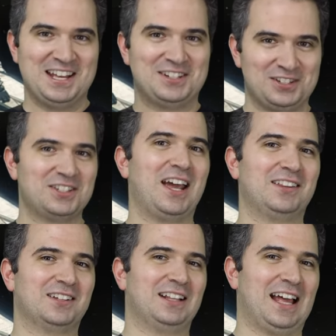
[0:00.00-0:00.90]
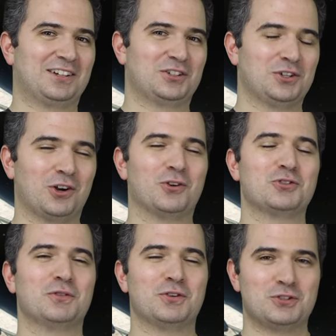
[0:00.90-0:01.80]
to stay at the Galactic Star
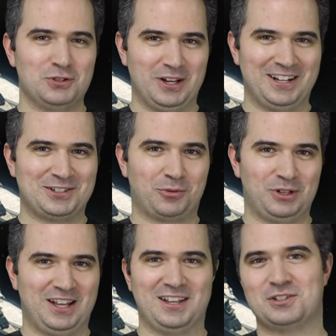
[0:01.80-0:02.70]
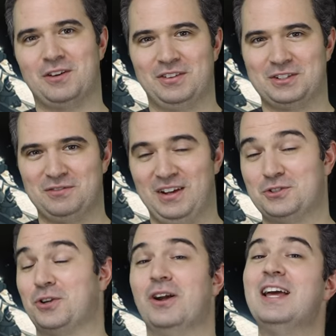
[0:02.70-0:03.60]
Cruiser for 2 nights, 3 days of this
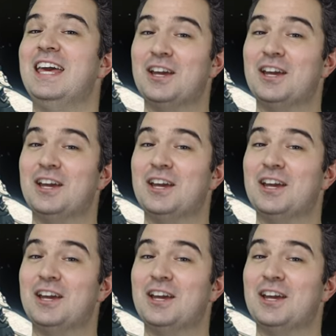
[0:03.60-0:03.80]
adventure.